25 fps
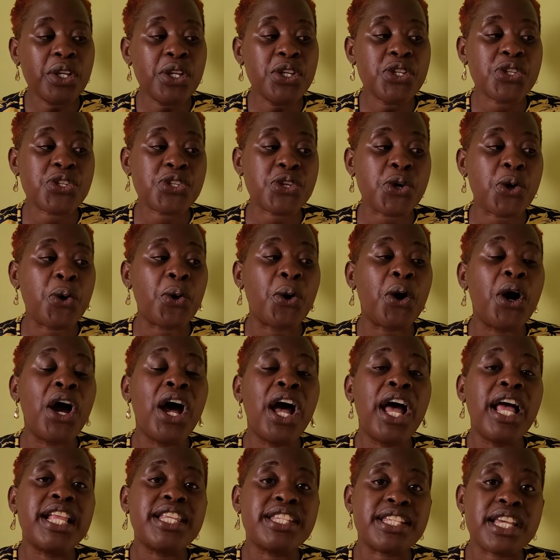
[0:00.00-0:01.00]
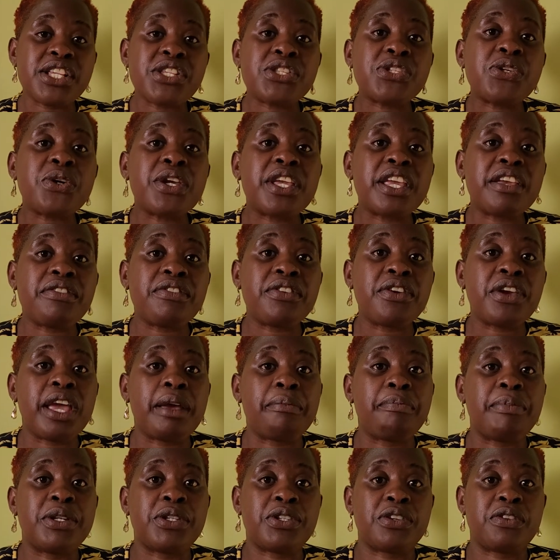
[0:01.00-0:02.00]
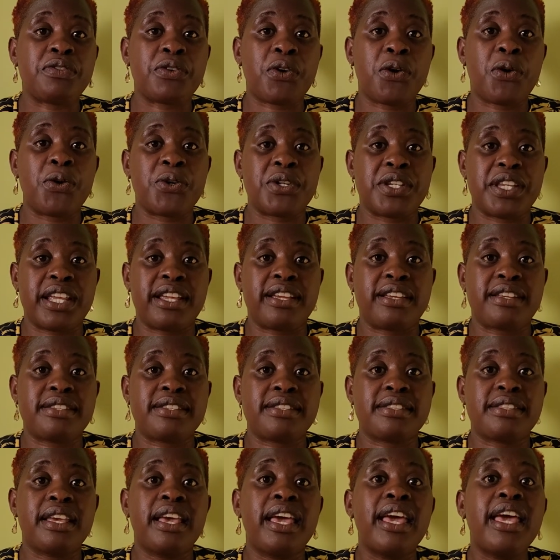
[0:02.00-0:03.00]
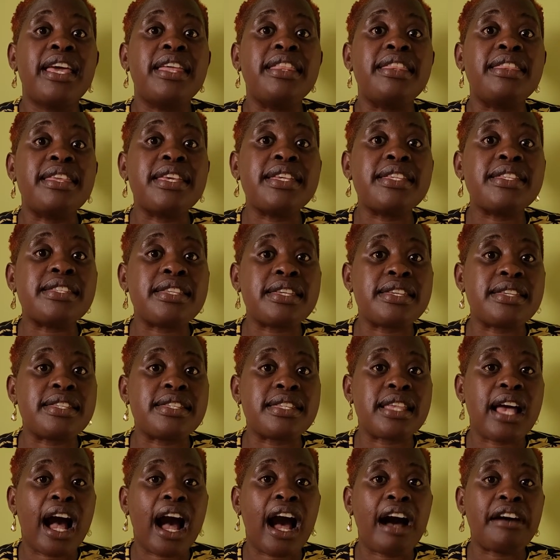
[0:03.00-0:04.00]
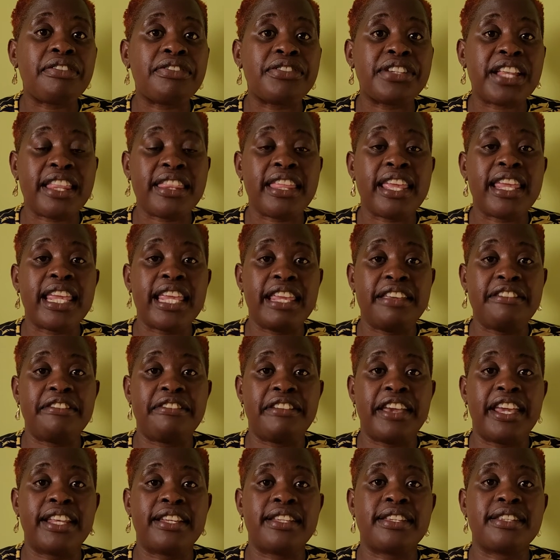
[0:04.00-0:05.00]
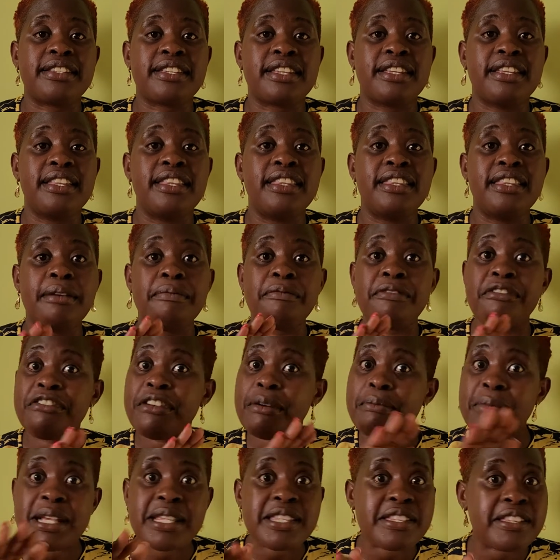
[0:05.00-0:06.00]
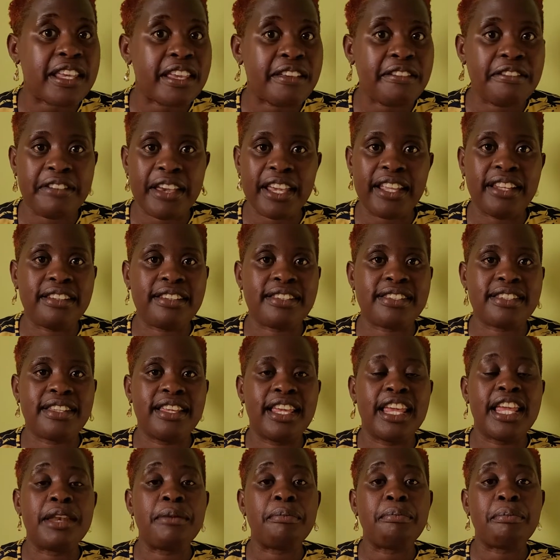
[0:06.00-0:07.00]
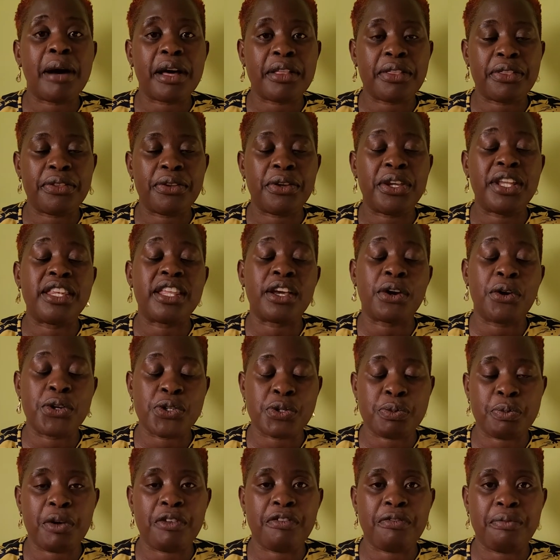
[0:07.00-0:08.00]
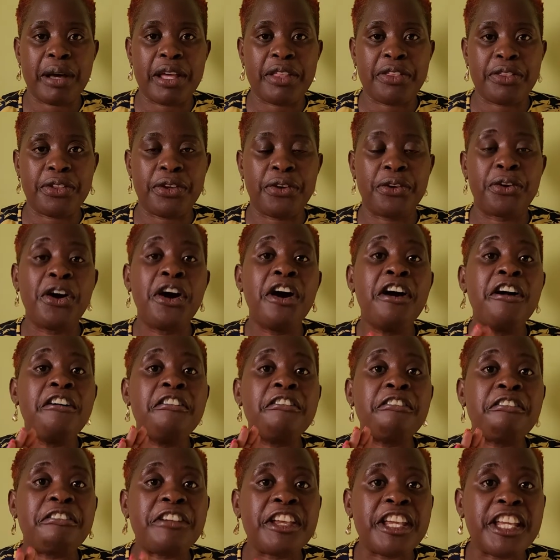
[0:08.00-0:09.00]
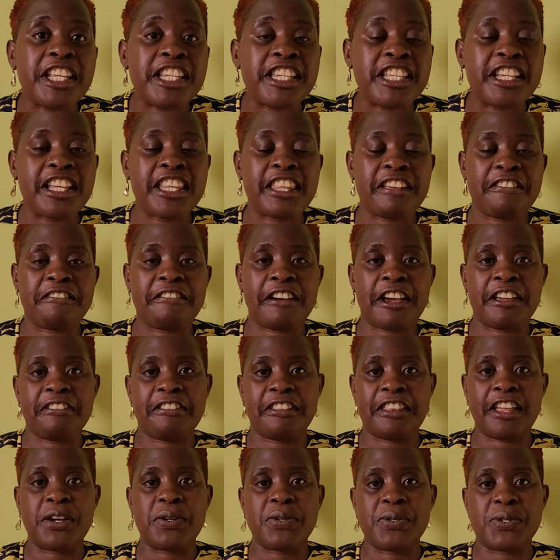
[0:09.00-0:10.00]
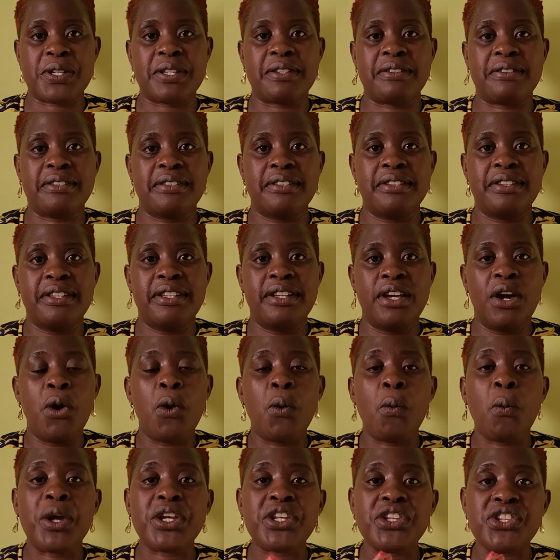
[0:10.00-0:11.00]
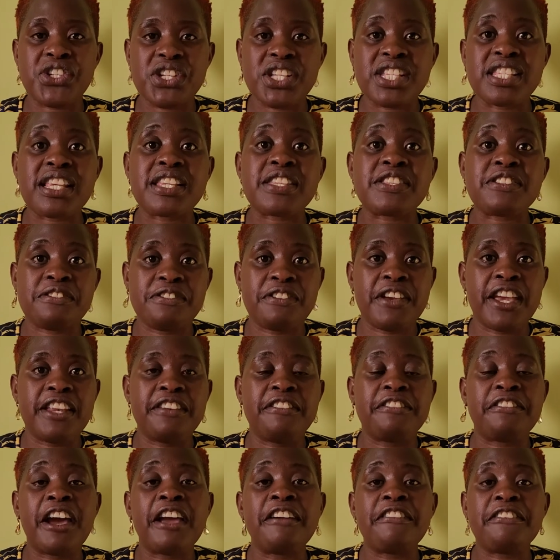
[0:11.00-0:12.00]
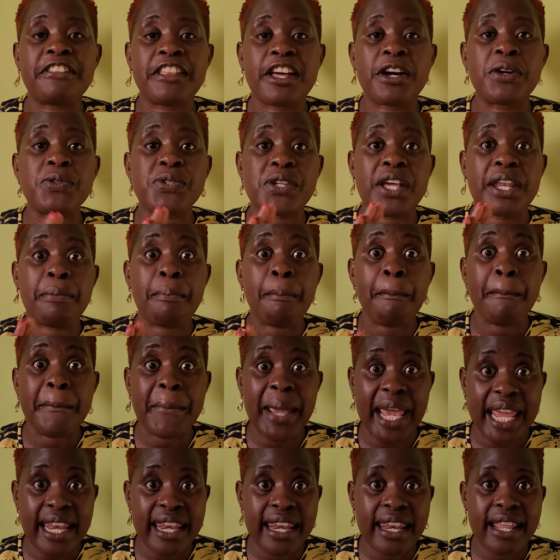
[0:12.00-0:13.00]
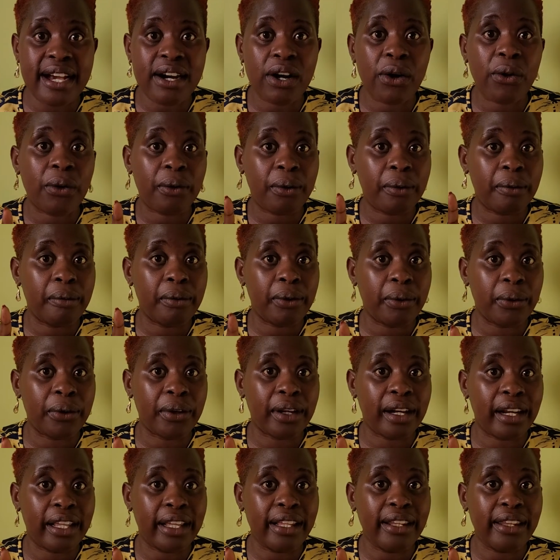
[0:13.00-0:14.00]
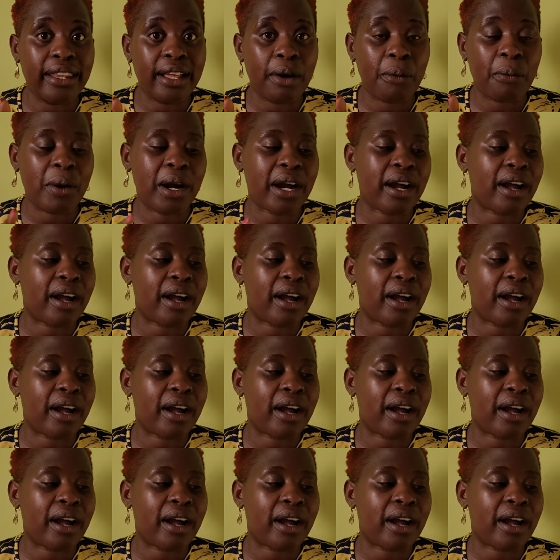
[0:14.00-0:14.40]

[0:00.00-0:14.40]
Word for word: So, just to give you a bit of context, this is after the event the famous event in Matthew, in the Gospel of Matthew, feeding the 5,000. When Jesus fed 5,000 men only that were